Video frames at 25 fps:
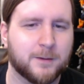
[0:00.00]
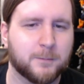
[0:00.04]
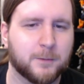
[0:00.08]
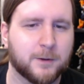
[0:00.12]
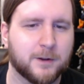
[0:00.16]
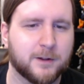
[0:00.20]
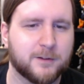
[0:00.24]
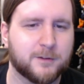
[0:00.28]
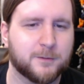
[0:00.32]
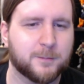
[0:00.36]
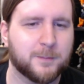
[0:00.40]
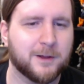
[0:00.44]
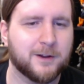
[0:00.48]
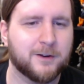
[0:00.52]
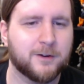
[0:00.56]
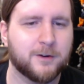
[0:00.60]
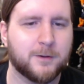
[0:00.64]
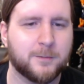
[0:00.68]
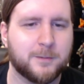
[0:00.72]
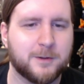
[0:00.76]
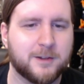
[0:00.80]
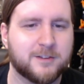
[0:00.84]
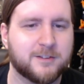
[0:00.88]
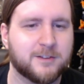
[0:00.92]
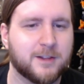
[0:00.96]
but it's better
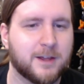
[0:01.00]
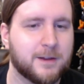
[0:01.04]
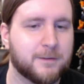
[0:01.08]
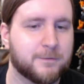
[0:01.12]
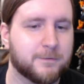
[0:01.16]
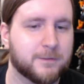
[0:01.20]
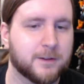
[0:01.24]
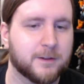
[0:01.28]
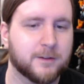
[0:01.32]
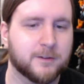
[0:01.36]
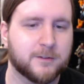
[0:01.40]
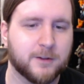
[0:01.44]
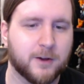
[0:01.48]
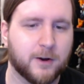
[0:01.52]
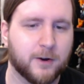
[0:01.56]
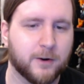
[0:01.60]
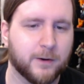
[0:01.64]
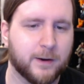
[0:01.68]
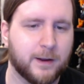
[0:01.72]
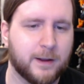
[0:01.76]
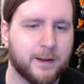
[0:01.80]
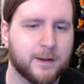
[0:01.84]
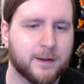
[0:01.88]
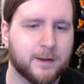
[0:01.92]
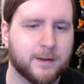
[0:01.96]
to be safe than
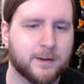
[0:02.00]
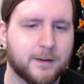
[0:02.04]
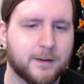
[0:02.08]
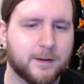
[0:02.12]
sorry.